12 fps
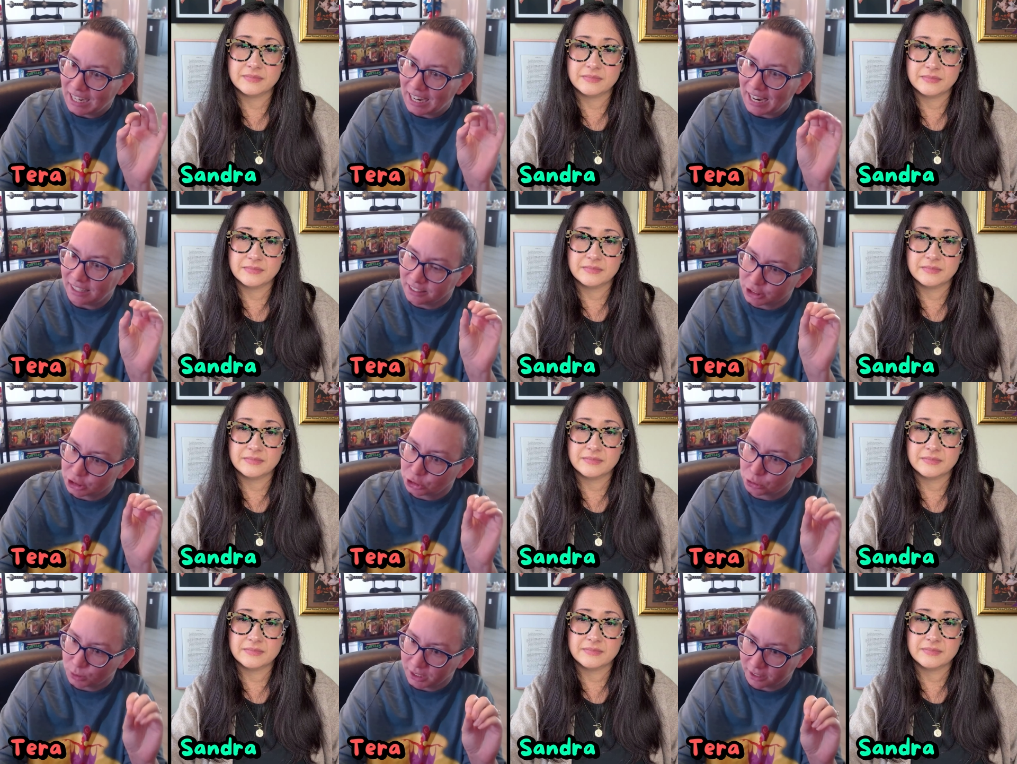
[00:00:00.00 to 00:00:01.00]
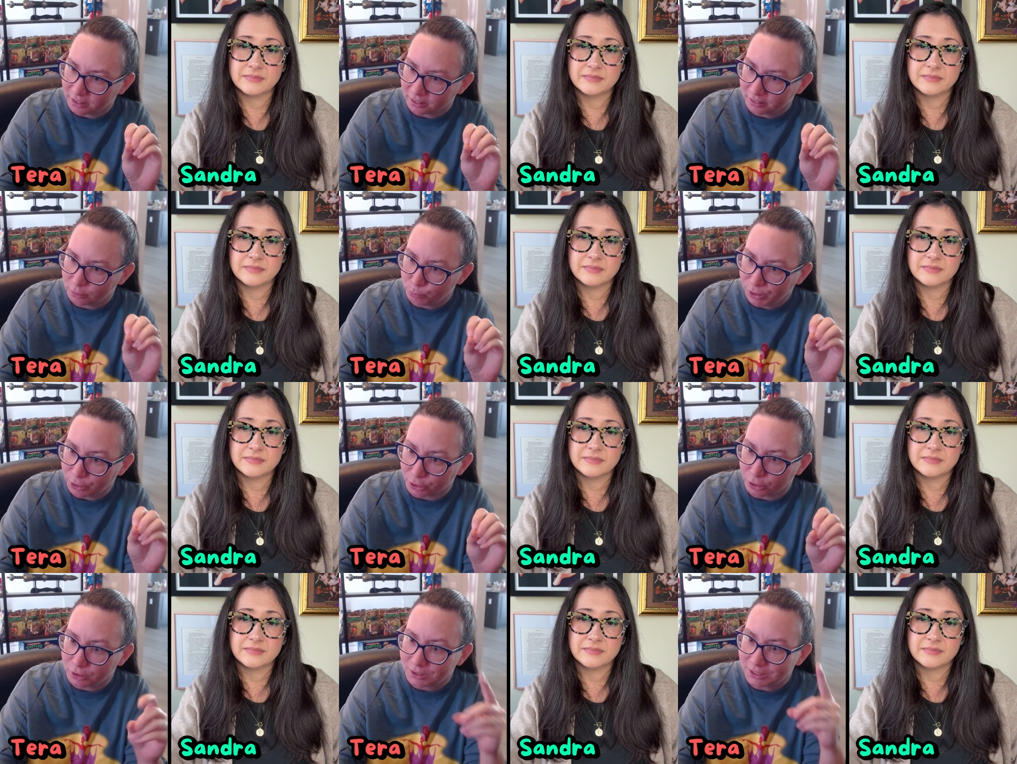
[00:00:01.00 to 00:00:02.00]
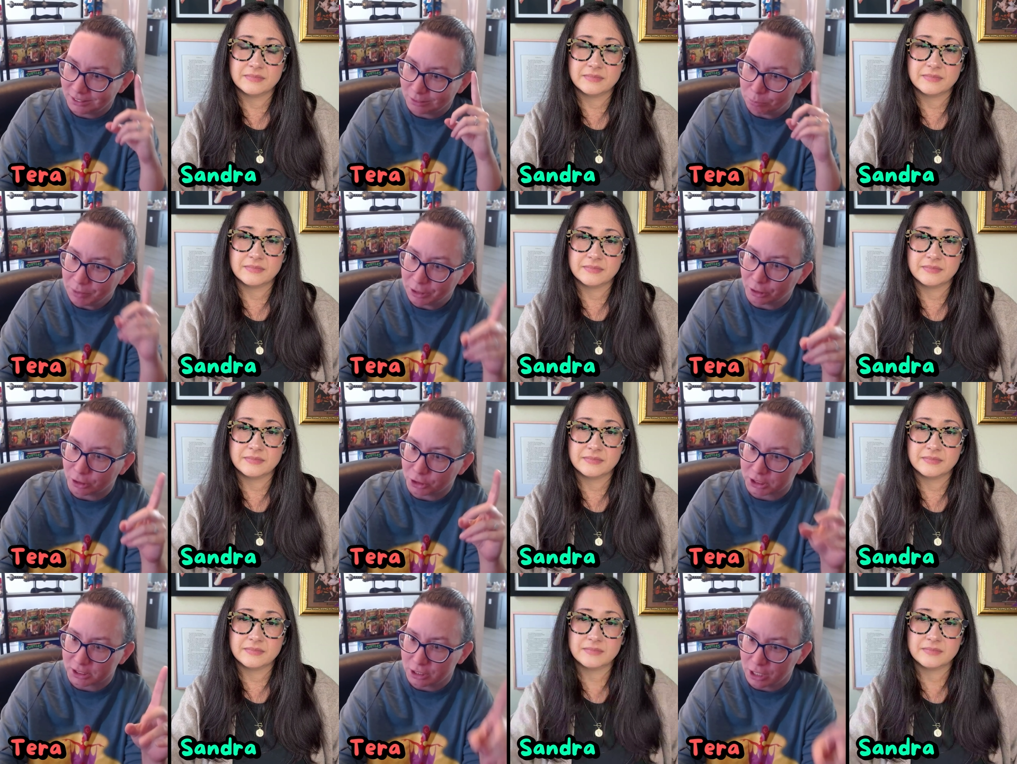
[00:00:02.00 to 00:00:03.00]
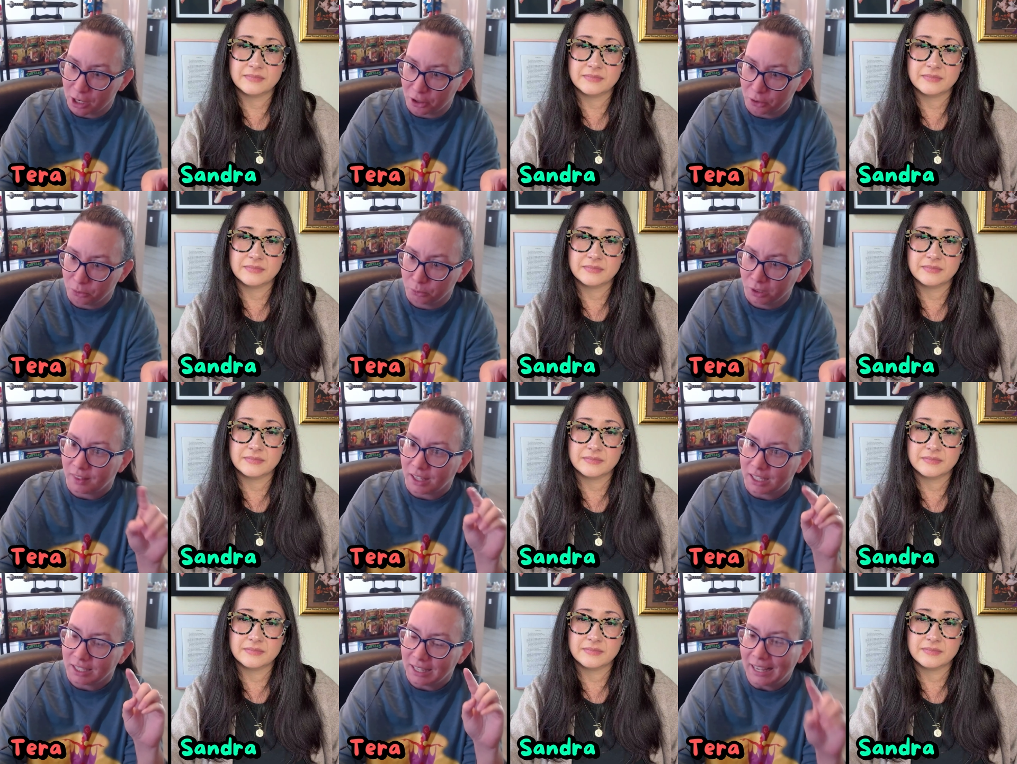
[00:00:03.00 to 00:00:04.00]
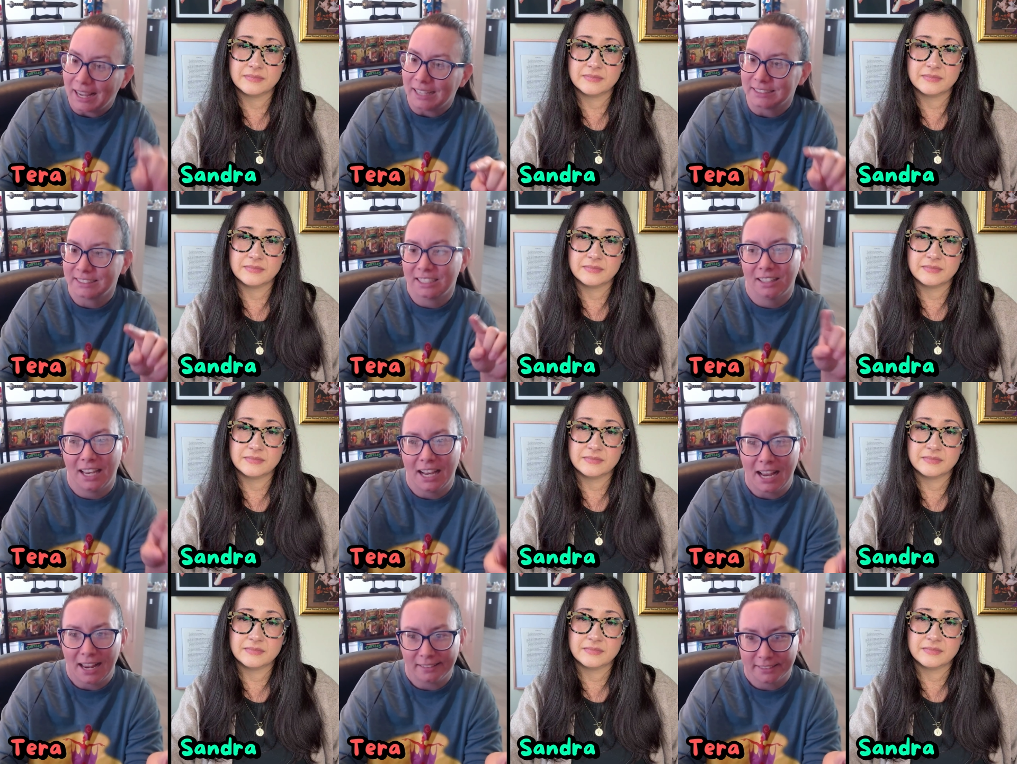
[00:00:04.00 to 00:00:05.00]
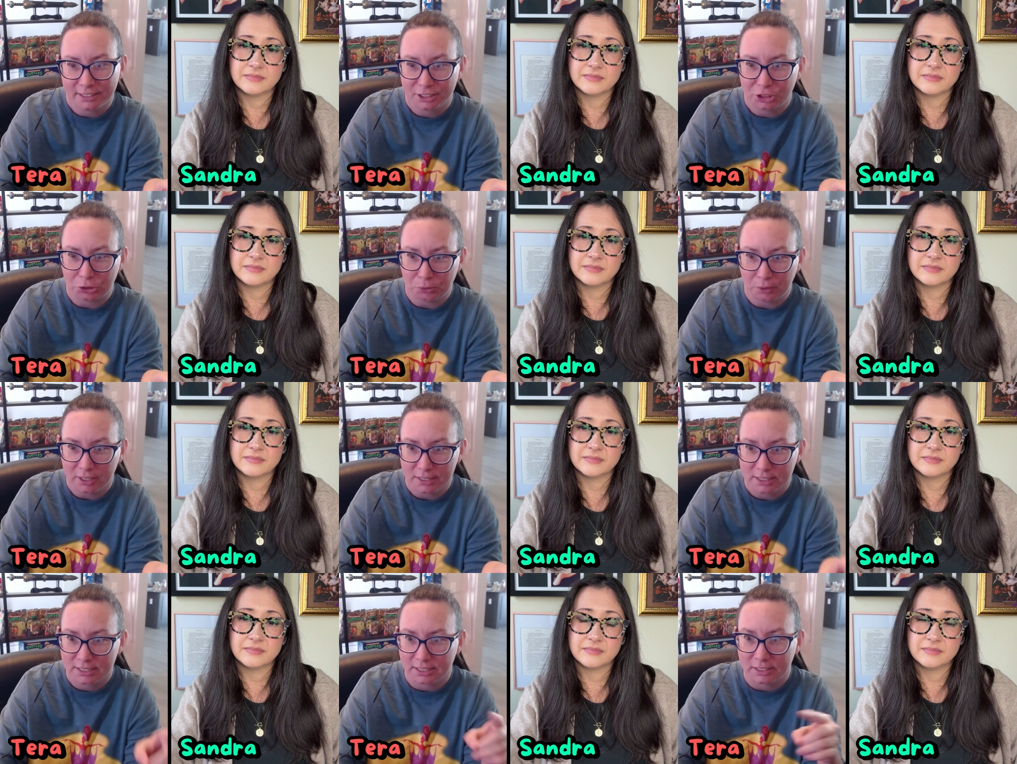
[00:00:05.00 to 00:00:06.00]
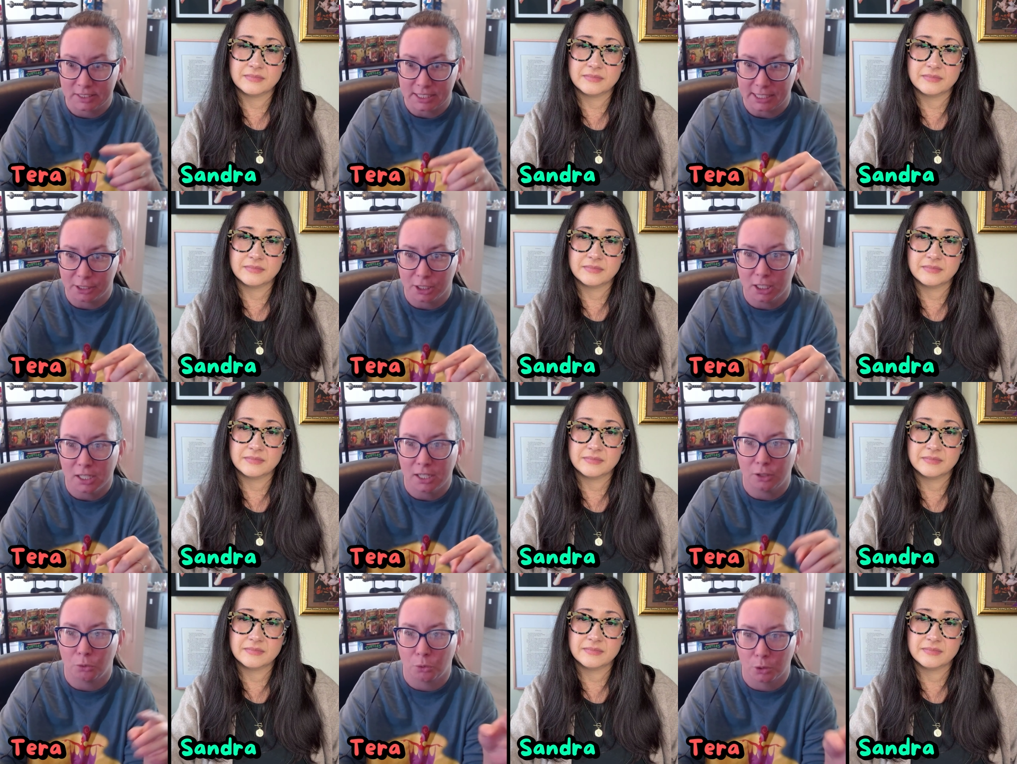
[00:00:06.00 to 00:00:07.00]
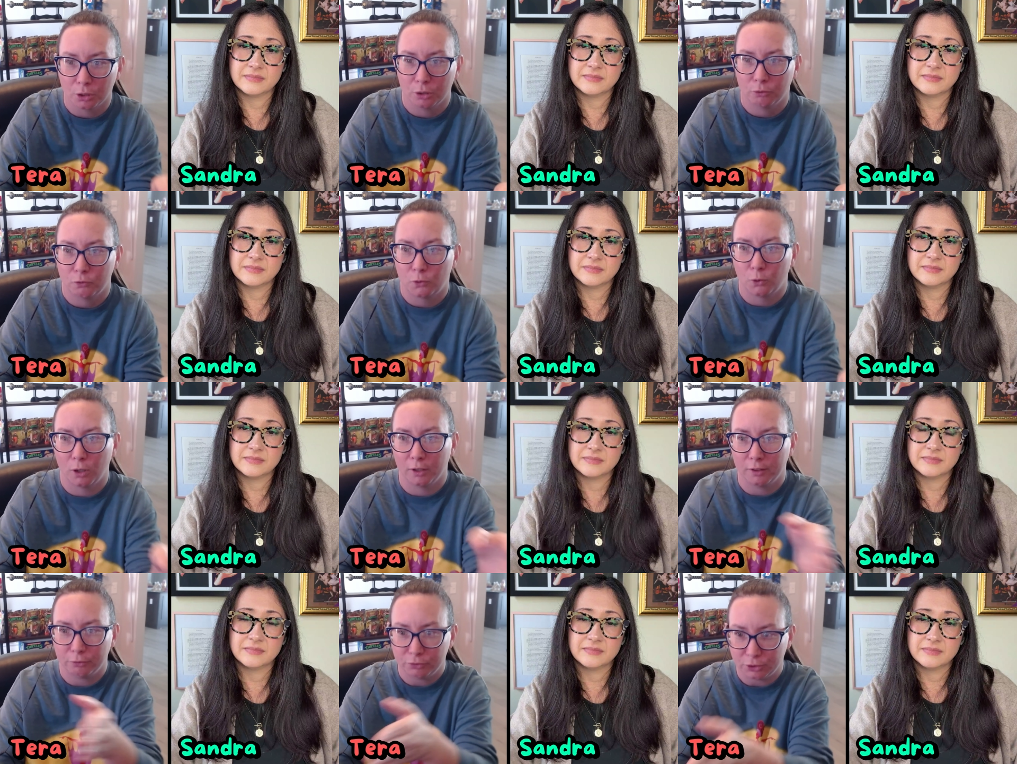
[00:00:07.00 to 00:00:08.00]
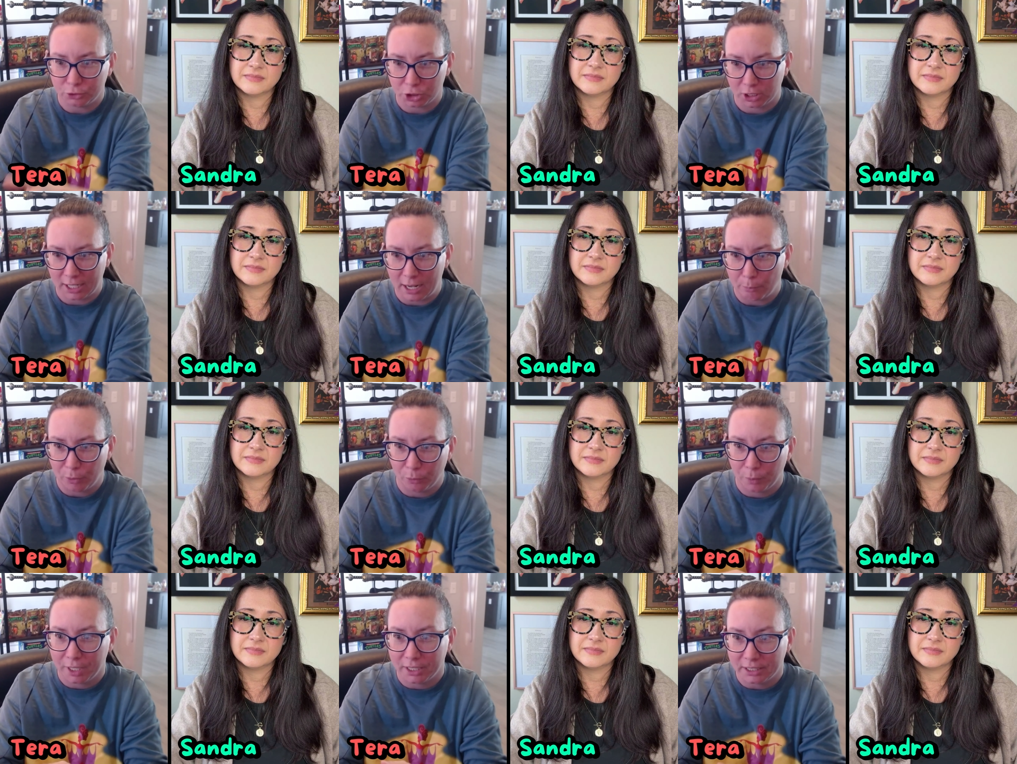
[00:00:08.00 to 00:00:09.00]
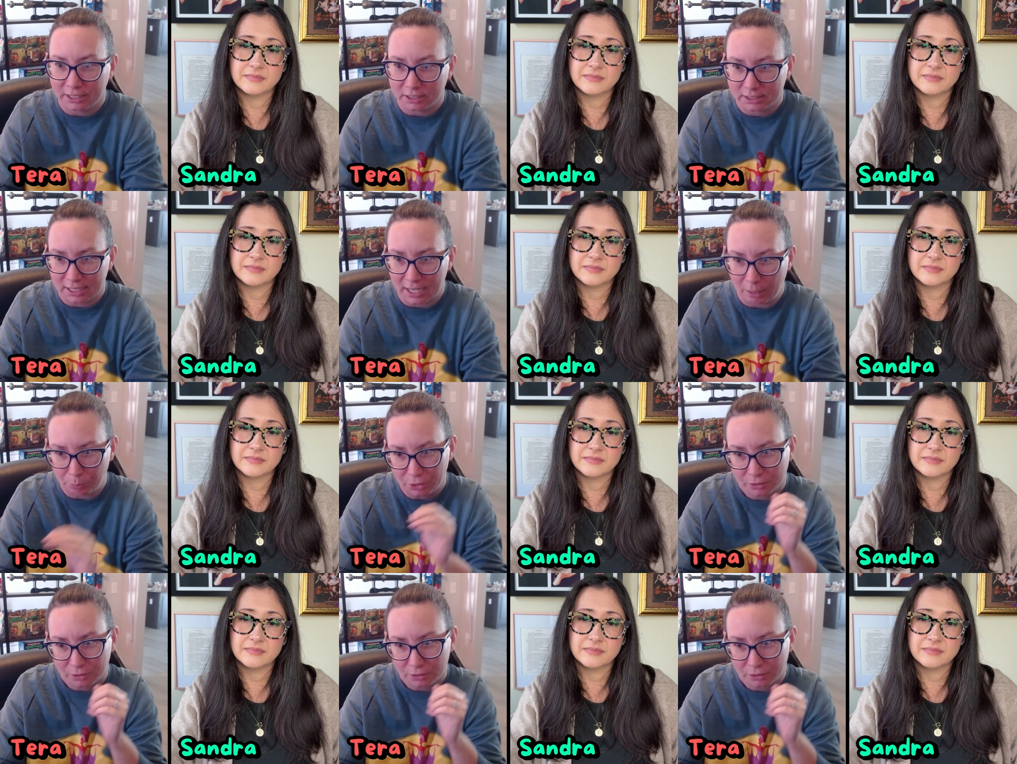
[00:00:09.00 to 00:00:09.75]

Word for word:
Speaker 1: Atlas trick the mirror? Did the mirror just know that it has to let Atlas do this to Tyr in order for the future to happen the way it needs to happen?